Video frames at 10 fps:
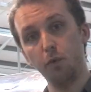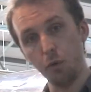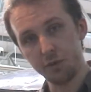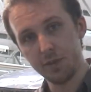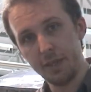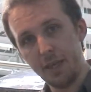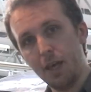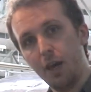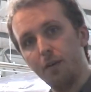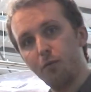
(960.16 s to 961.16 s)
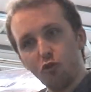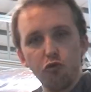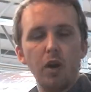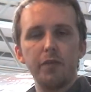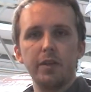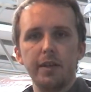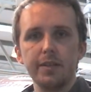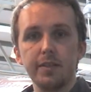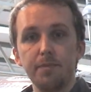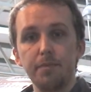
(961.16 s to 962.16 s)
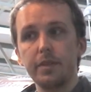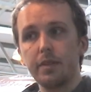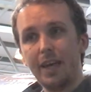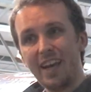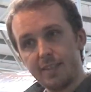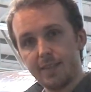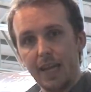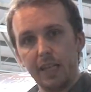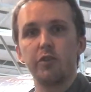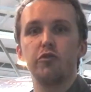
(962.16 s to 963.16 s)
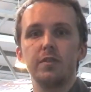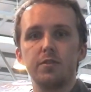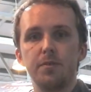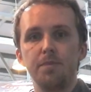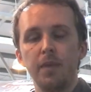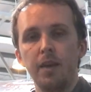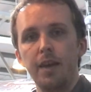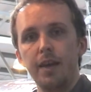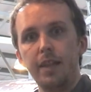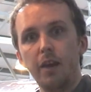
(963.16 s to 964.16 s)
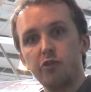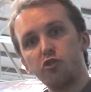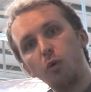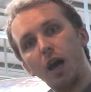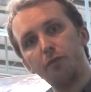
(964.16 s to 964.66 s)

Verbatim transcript: of force, which is rather nice at static thrust. There is no